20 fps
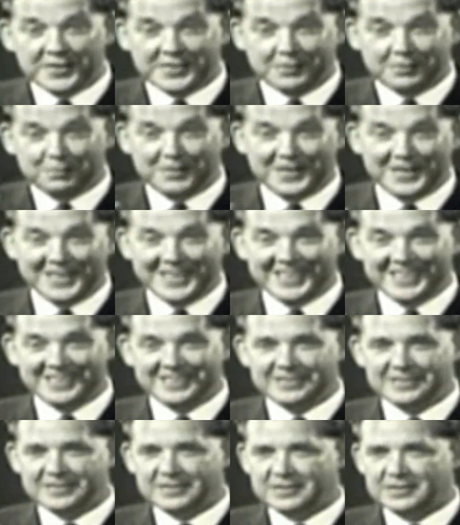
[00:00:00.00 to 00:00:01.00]
disappear,
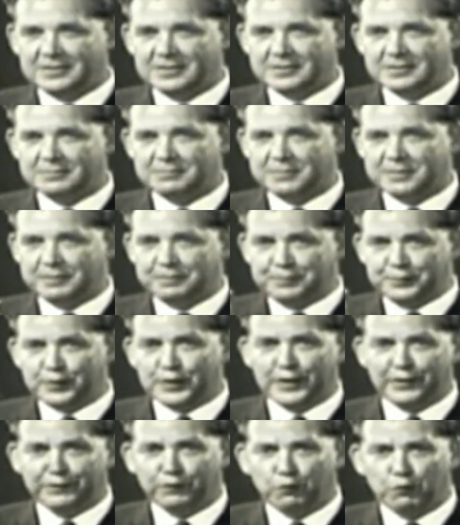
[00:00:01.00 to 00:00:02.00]
but
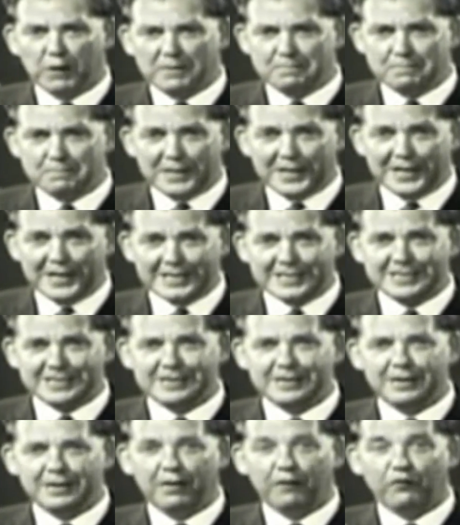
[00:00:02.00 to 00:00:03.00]
purely for one minute
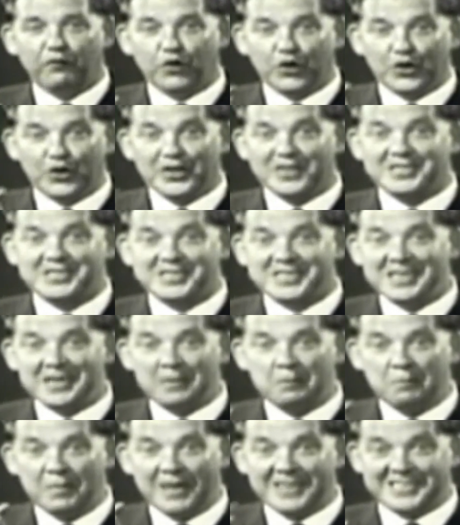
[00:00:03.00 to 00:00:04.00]
for this
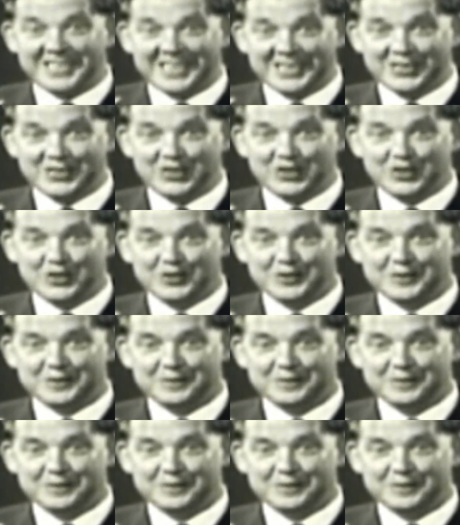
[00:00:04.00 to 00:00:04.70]
message.